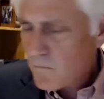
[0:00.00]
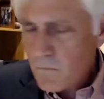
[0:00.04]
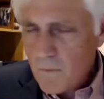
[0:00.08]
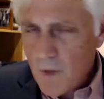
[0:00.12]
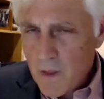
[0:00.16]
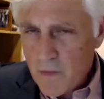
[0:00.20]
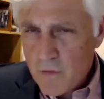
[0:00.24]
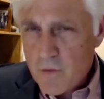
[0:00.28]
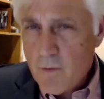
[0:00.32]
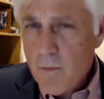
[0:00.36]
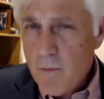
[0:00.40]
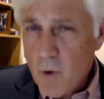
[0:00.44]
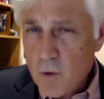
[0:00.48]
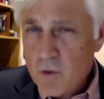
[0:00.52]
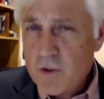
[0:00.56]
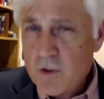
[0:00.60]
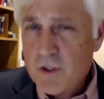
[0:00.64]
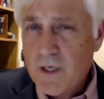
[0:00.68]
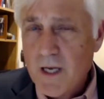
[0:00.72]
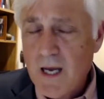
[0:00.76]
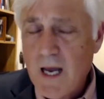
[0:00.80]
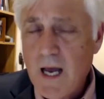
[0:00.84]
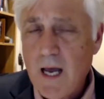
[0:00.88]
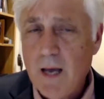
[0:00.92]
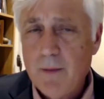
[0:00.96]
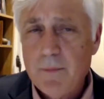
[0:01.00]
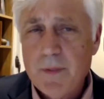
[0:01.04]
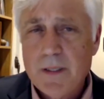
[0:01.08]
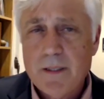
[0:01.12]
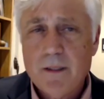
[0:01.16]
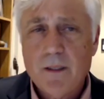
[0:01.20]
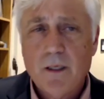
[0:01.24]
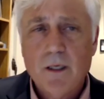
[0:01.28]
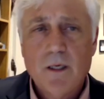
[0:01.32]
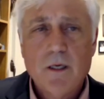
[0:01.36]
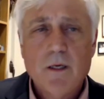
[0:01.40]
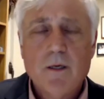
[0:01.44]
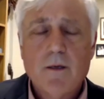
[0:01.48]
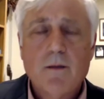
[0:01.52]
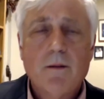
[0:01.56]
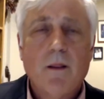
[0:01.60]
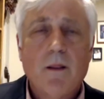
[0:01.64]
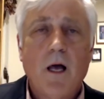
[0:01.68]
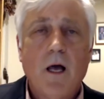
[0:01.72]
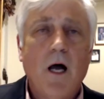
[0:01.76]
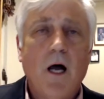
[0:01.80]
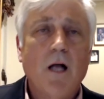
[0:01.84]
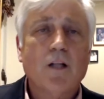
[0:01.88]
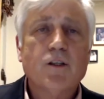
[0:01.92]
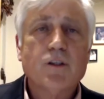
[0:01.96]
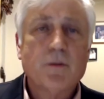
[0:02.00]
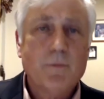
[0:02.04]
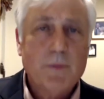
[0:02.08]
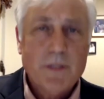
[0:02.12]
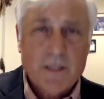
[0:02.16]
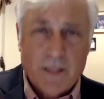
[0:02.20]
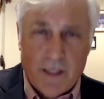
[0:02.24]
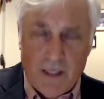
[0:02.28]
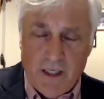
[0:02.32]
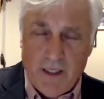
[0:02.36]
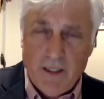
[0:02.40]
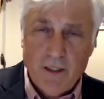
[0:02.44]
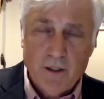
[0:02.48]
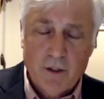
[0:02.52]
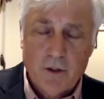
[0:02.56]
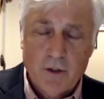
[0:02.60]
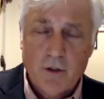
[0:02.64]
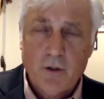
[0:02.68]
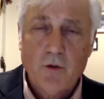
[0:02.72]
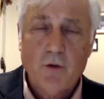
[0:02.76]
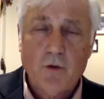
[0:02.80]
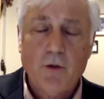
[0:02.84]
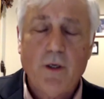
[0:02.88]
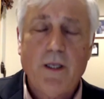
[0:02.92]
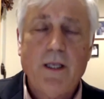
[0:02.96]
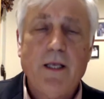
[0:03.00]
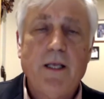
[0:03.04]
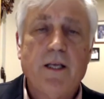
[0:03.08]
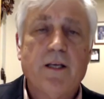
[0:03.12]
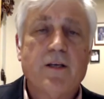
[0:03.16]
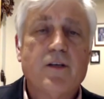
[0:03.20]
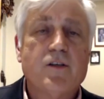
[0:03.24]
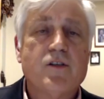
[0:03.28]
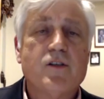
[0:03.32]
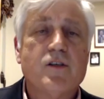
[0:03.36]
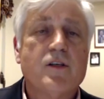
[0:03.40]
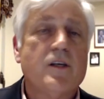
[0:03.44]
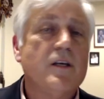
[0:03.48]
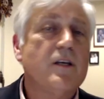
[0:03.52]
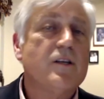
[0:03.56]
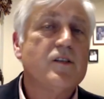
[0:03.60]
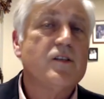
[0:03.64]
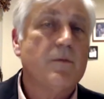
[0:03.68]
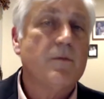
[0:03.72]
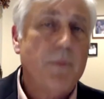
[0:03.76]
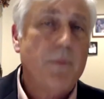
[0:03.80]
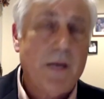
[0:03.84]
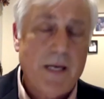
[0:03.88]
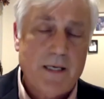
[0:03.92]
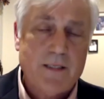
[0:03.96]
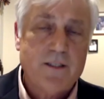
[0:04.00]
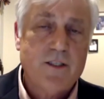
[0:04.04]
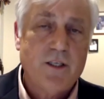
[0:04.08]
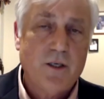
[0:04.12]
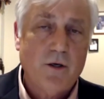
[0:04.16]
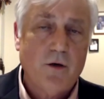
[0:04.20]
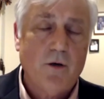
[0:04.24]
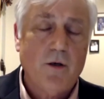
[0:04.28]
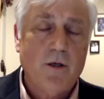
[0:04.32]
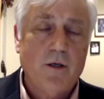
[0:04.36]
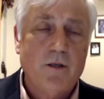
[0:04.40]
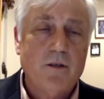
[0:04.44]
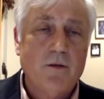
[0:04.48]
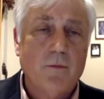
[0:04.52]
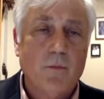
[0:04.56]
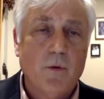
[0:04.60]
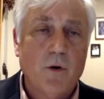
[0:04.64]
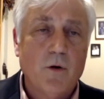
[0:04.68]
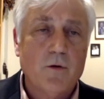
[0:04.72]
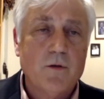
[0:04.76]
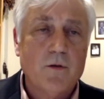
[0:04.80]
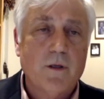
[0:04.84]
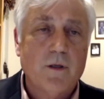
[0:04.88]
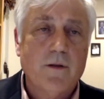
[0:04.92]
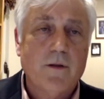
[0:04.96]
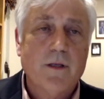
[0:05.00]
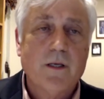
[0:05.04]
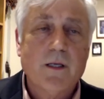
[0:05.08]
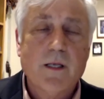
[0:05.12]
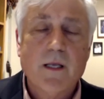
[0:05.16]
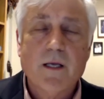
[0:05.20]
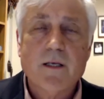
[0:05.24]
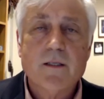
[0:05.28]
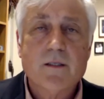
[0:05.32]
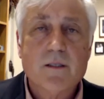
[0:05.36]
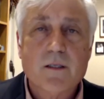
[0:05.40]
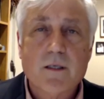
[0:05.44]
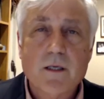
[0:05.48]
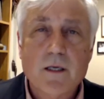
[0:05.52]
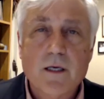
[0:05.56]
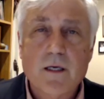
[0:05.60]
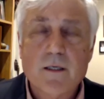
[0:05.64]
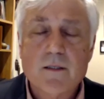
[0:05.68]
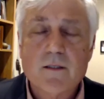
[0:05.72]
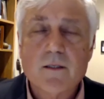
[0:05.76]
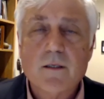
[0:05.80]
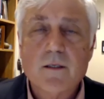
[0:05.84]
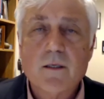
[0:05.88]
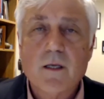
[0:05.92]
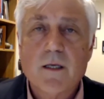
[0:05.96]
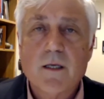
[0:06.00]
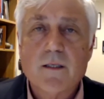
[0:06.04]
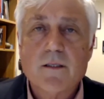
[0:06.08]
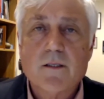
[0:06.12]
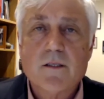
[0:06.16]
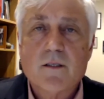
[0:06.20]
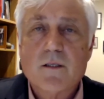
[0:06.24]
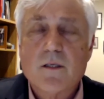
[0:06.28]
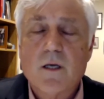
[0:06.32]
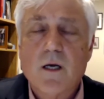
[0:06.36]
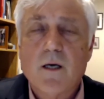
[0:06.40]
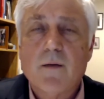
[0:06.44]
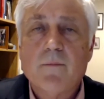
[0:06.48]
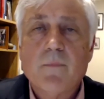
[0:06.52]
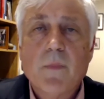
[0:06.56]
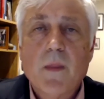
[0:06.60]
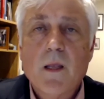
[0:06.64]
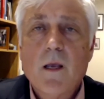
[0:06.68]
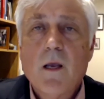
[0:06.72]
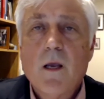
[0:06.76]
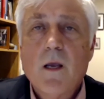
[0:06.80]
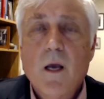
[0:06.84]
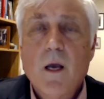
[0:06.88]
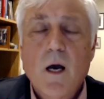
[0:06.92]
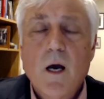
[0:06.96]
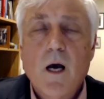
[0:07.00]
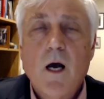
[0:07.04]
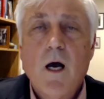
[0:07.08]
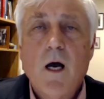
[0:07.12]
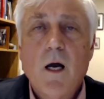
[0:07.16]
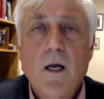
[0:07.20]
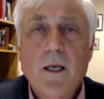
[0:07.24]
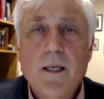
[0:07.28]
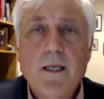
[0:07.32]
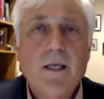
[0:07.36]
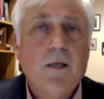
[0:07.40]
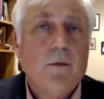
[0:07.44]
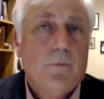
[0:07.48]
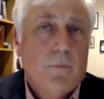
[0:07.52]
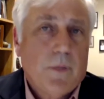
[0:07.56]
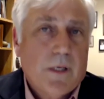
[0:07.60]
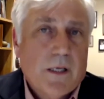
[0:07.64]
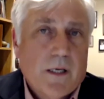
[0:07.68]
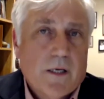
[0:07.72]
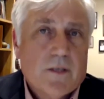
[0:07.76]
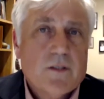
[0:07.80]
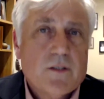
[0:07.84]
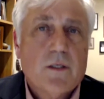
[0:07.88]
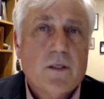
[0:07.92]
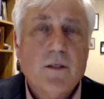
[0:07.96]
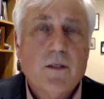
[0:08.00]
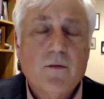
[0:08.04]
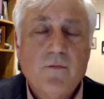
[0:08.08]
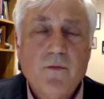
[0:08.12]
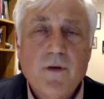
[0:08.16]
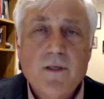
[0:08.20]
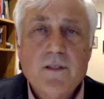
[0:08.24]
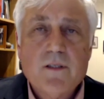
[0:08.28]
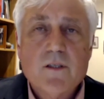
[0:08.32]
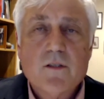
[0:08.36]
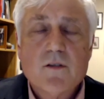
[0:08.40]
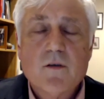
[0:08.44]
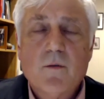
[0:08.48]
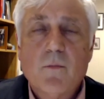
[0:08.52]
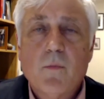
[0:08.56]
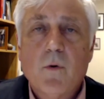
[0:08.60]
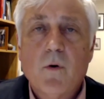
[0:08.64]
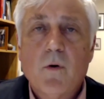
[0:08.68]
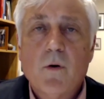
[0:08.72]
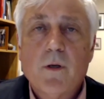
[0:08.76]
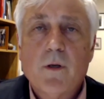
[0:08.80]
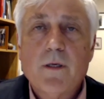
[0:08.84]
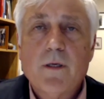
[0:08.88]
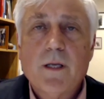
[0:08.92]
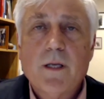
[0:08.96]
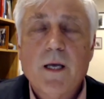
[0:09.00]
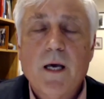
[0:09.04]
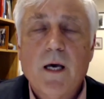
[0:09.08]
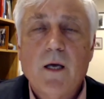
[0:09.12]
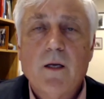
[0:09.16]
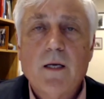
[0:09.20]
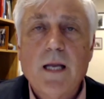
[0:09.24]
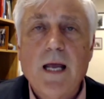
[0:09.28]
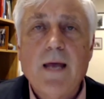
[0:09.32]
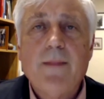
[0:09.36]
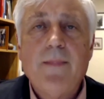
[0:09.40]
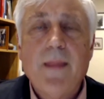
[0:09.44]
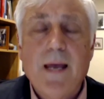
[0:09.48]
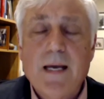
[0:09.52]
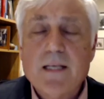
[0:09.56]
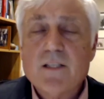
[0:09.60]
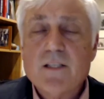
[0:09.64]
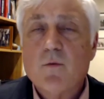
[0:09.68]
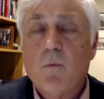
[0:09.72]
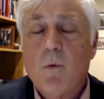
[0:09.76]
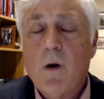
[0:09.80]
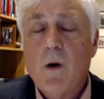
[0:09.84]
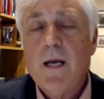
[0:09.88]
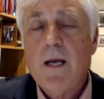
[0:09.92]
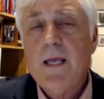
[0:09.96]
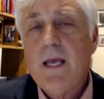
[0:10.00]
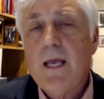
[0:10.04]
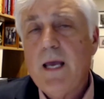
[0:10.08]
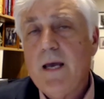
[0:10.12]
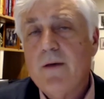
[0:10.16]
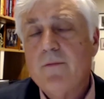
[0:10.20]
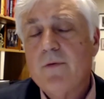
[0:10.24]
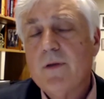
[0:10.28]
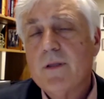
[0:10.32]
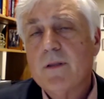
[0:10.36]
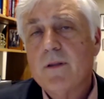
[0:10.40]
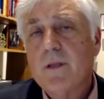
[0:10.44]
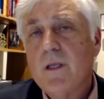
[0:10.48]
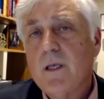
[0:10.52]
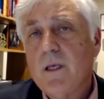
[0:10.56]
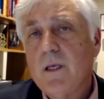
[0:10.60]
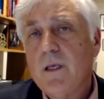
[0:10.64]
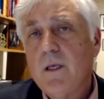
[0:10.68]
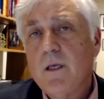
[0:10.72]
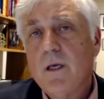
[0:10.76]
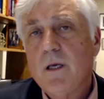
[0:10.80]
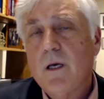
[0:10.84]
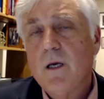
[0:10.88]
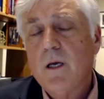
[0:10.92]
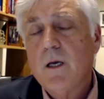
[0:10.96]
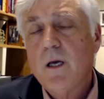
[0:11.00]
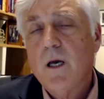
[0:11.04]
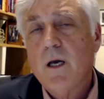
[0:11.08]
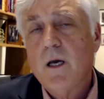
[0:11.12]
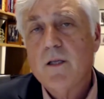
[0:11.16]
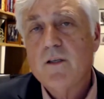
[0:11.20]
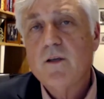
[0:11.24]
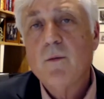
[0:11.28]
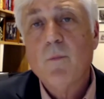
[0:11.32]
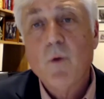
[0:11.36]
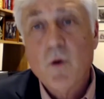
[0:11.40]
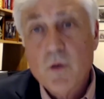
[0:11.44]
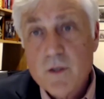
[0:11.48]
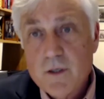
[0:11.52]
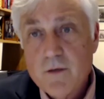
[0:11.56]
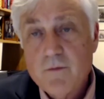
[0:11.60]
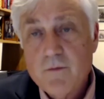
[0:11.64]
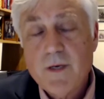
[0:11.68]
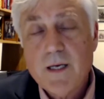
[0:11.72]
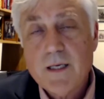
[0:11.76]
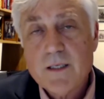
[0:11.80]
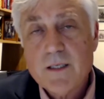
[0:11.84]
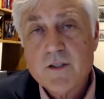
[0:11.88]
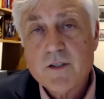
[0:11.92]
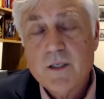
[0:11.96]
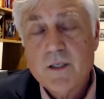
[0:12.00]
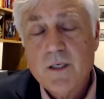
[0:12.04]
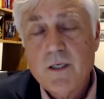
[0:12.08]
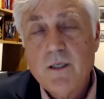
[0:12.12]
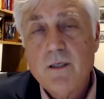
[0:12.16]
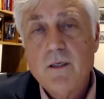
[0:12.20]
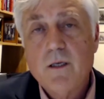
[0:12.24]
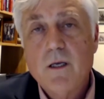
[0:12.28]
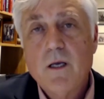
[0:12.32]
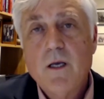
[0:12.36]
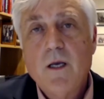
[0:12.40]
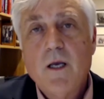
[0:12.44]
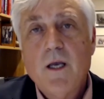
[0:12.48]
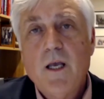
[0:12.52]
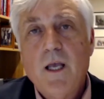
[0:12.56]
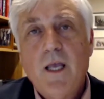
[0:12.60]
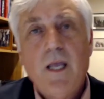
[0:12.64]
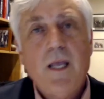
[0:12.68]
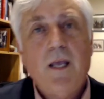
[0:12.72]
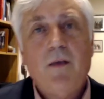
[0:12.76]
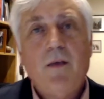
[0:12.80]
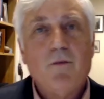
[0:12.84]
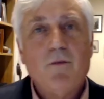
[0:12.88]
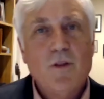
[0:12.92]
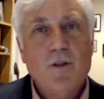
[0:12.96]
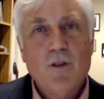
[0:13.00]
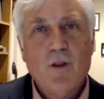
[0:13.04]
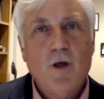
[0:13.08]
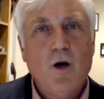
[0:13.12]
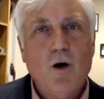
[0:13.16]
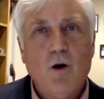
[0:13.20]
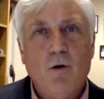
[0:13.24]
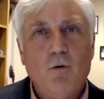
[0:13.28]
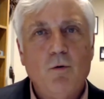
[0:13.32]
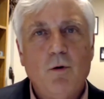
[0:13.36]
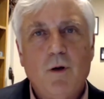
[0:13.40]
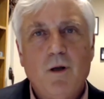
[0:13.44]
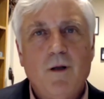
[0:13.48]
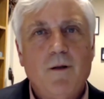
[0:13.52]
most common ultimate killer is a bacteria pneumonia that gets in because the defenses are broken down. And that's why having the pneumonia vaccine, even though